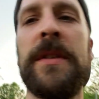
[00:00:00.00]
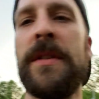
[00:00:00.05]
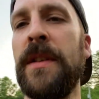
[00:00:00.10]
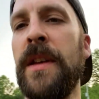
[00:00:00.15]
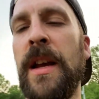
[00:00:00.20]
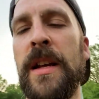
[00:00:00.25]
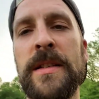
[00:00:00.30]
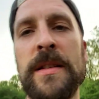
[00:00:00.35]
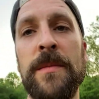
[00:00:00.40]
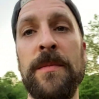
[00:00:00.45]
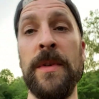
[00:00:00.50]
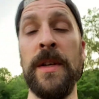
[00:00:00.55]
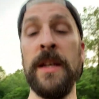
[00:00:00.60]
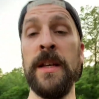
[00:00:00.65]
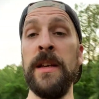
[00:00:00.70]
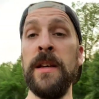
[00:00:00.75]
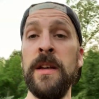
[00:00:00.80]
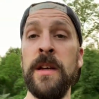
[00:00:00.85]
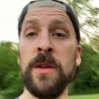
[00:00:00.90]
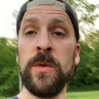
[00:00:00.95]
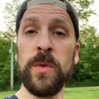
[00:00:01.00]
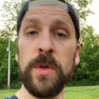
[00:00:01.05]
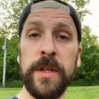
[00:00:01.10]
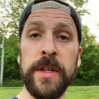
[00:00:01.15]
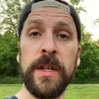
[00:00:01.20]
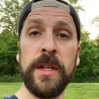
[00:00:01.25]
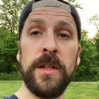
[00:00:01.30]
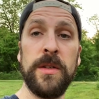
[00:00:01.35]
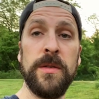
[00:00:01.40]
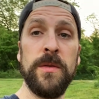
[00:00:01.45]
have got some really
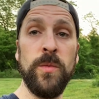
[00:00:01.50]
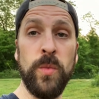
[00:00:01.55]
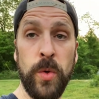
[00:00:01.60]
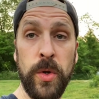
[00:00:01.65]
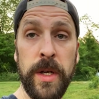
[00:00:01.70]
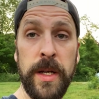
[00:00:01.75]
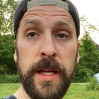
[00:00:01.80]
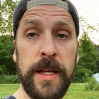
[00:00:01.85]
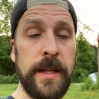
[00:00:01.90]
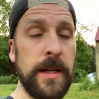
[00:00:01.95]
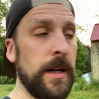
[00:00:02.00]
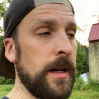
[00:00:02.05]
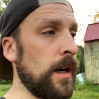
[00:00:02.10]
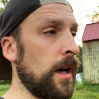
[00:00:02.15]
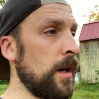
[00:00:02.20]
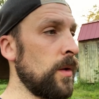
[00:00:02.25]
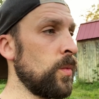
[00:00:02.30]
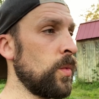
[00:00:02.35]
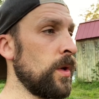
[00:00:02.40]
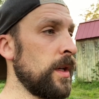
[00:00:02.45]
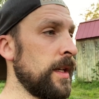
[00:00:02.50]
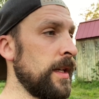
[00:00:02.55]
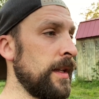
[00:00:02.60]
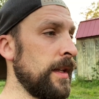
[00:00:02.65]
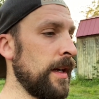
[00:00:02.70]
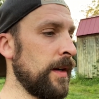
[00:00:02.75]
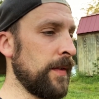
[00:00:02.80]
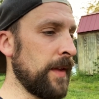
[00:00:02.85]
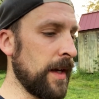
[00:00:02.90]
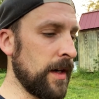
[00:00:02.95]
good wood in there, hard wood in
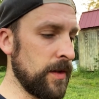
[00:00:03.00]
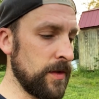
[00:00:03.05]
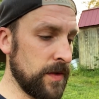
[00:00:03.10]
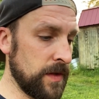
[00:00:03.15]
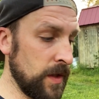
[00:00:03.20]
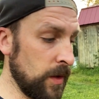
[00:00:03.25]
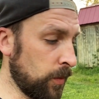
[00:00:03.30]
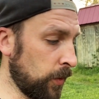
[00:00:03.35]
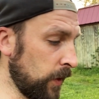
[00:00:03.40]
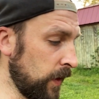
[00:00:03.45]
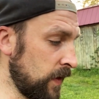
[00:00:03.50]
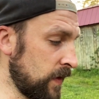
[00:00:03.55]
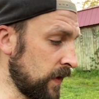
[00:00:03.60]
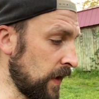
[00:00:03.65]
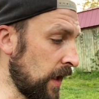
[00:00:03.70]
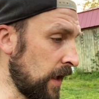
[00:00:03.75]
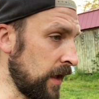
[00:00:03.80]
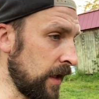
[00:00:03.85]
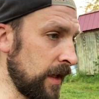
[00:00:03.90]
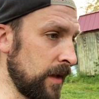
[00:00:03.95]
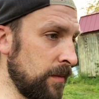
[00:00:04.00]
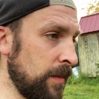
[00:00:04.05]
there that are still pretty solid,